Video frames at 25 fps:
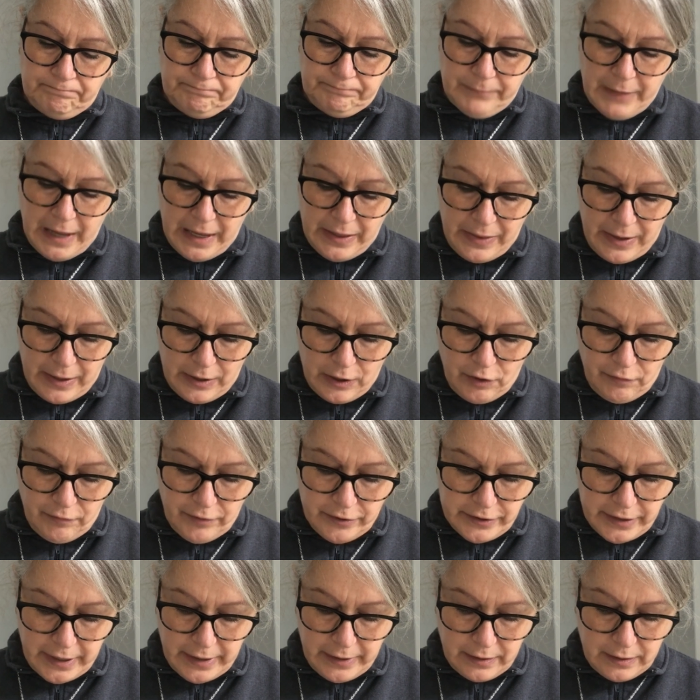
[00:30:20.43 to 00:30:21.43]
And then
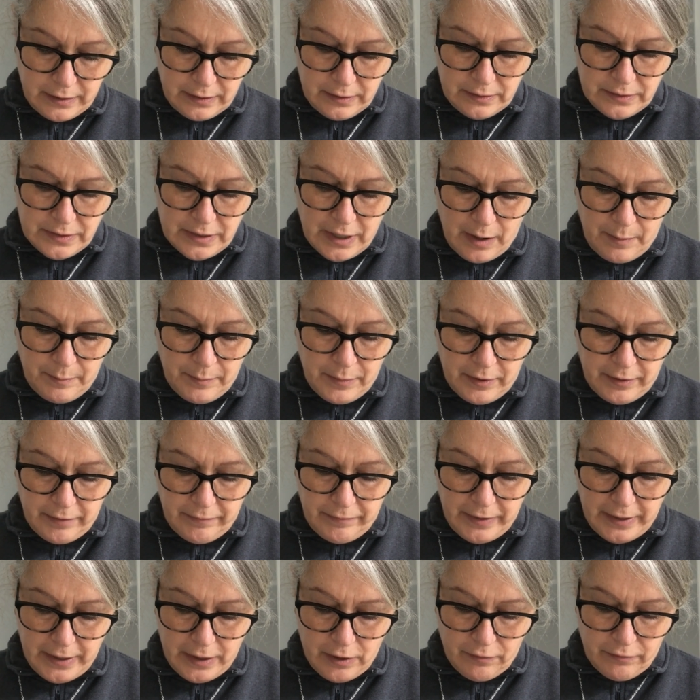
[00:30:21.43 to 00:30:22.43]
some of
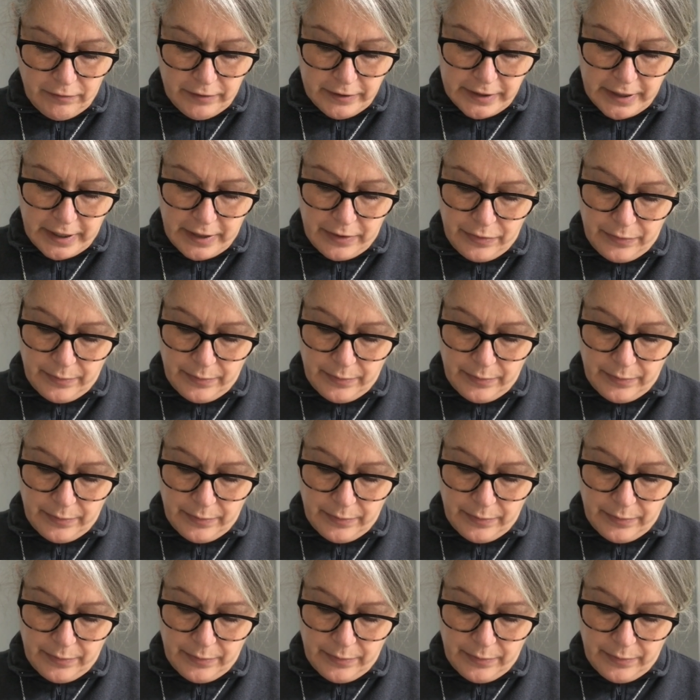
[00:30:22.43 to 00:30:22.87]
the overdyed